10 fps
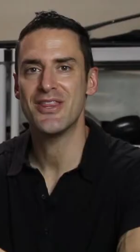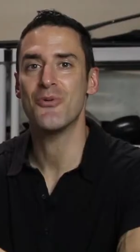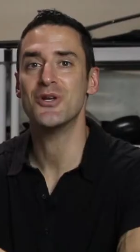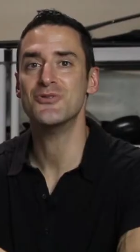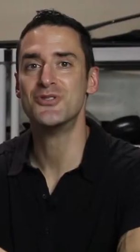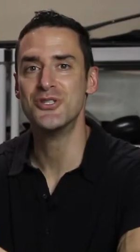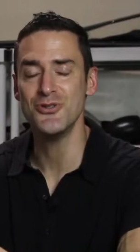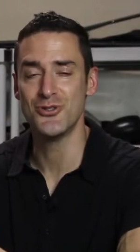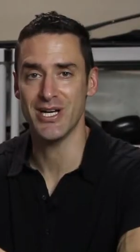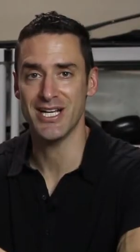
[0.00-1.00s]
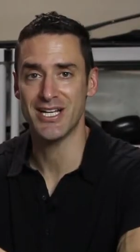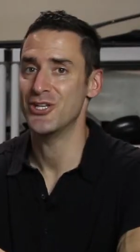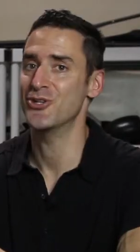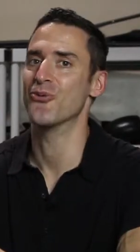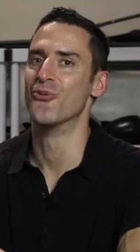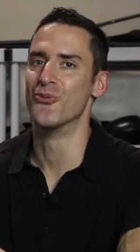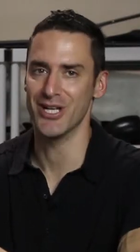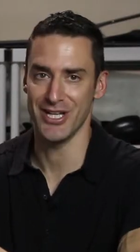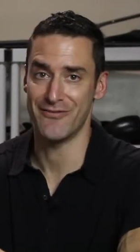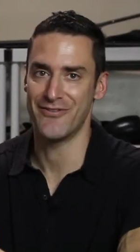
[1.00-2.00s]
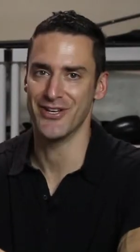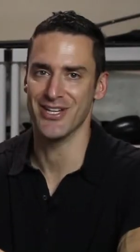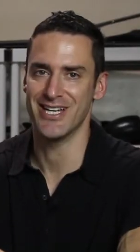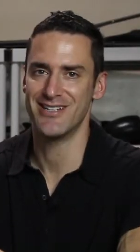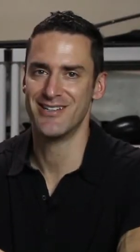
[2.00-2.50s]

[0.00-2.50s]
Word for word: that when you do drink, you really feel it.